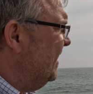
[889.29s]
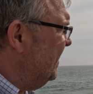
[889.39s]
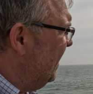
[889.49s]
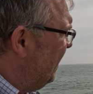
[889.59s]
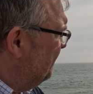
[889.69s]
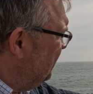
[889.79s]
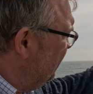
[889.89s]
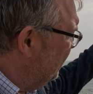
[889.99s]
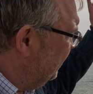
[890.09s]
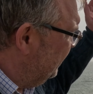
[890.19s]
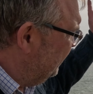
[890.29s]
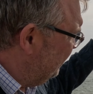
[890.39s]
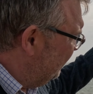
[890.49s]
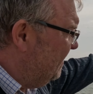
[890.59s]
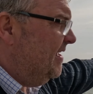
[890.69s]
yeah, I'm gonna
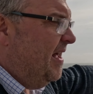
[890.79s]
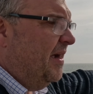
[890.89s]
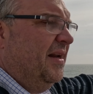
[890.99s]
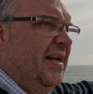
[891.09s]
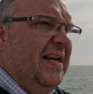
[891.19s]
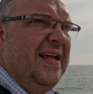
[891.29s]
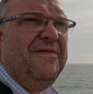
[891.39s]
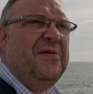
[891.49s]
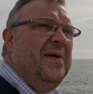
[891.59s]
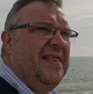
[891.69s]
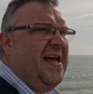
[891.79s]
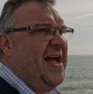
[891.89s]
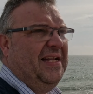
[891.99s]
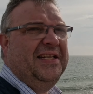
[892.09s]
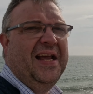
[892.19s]
leave you with
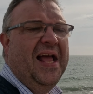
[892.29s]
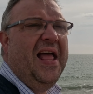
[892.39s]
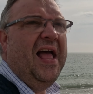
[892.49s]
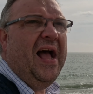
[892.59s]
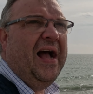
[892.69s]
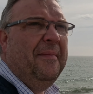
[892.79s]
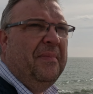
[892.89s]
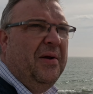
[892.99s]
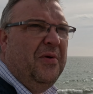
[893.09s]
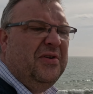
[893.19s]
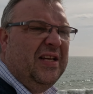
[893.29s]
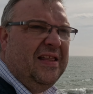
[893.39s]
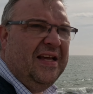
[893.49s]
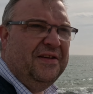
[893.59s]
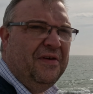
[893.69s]
that. But I will say
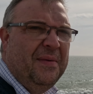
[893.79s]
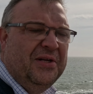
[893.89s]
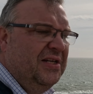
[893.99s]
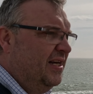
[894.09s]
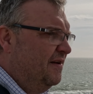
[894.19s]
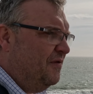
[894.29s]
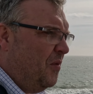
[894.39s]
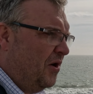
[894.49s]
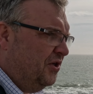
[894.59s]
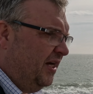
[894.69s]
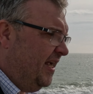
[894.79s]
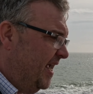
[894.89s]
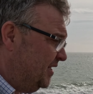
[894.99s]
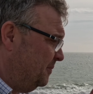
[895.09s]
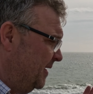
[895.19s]
thanks very much indeed for watching.
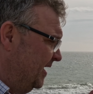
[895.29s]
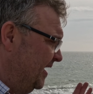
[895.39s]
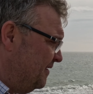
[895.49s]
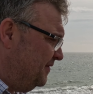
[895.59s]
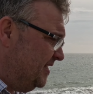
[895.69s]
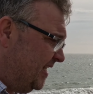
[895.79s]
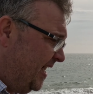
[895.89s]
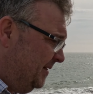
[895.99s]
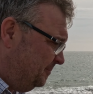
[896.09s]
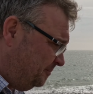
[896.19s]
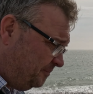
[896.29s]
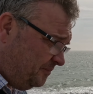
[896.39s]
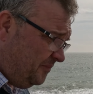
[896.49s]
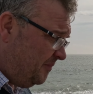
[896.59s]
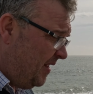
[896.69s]
It's been a lovely day.
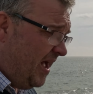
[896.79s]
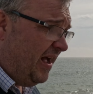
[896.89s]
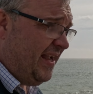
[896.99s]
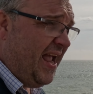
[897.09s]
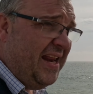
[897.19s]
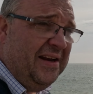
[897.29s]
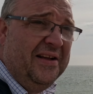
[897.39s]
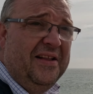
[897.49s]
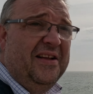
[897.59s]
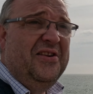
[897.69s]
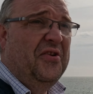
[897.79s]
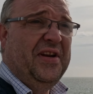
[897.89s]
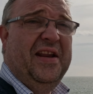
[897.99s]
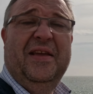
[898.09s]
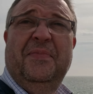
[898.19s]
Again, not
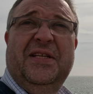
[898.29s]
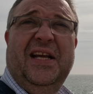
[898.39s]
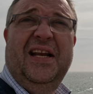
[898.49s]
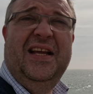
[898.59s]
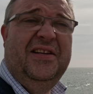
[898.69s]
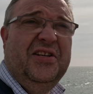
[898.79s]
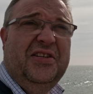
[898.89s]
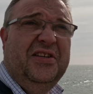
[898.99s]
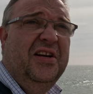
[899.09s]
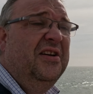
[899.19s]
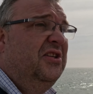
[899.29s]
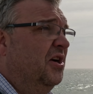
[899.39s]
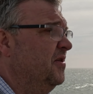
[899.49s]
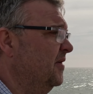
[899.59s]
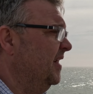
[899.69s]
done anything particularly, just
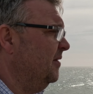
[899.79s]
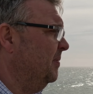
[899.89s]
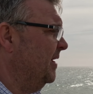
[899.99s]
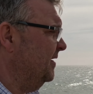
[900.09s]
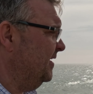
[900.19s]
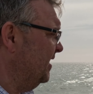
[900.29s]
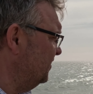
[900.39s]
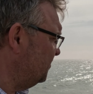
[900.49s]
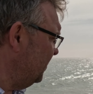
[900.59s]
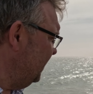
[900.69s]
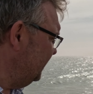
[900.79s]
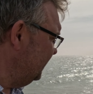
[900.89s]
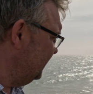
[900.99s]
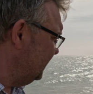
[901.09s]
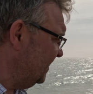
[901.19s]
shown you a little part of the country and
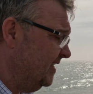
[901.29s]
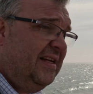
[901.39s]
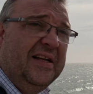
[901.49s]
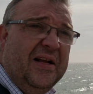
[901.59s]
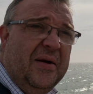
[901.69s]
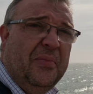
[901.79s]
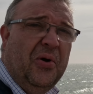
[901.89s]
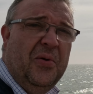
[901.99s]
brought you